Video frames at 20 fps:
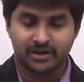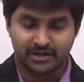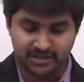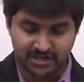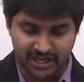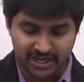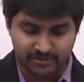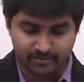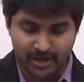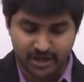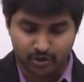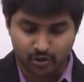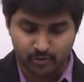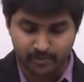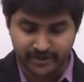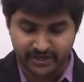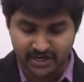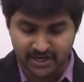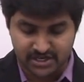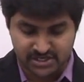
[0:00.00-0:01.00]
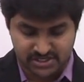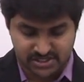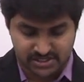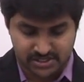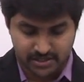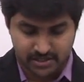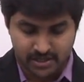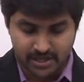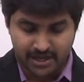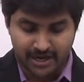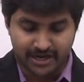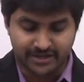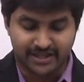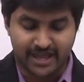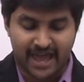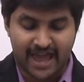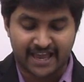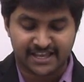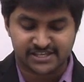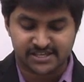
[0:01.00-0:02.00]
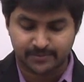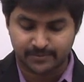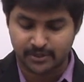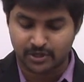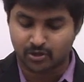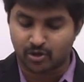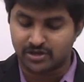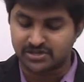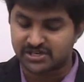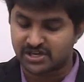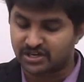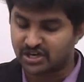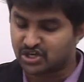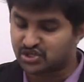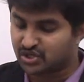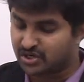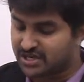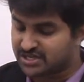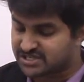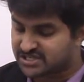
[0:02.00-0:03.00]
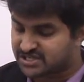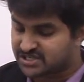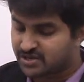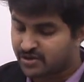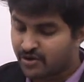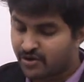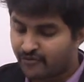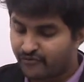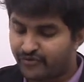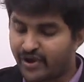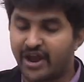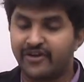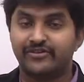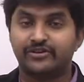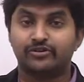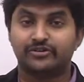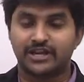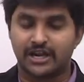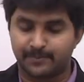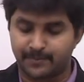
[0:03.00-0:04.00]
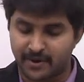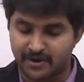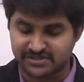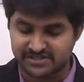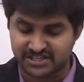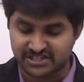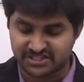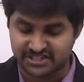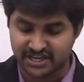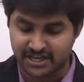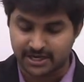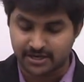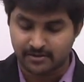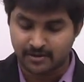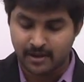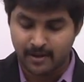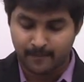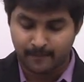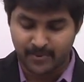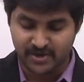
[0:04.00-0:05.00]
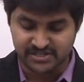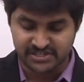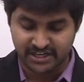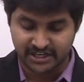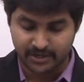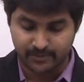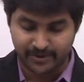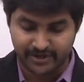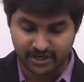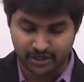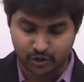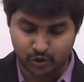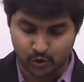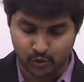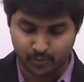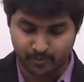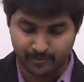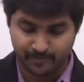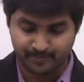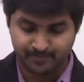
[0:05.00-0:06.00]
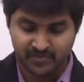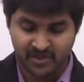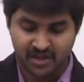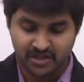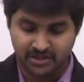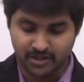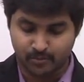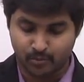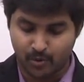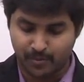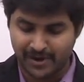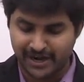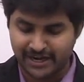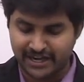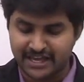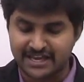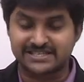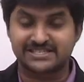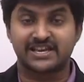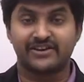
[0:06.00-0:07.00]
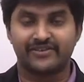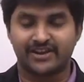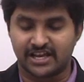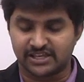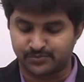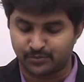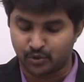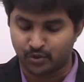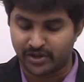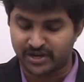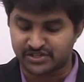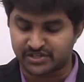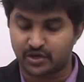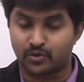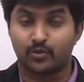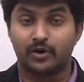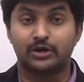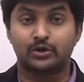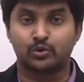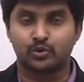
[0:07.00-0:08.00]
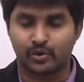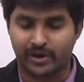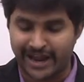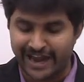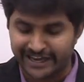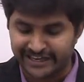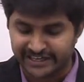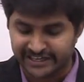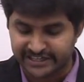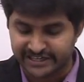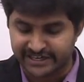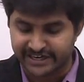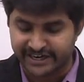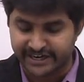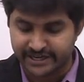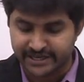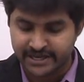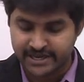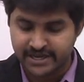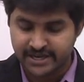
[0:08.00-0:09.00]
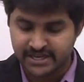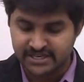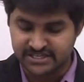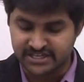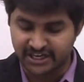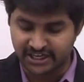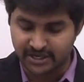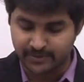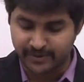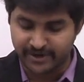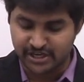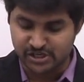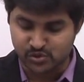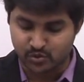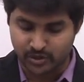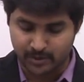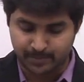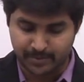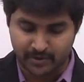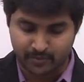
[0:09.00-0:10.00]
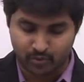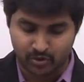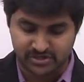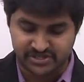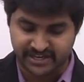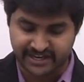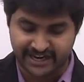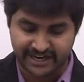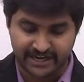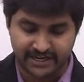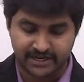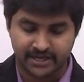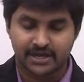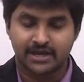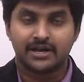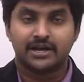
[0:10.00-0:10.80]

10 micrometers, and the acceptor concentration is 5 into 10 power 16 per centimeter cube. The mobility is given as mu n is equal to 800 centimeter square per volt second,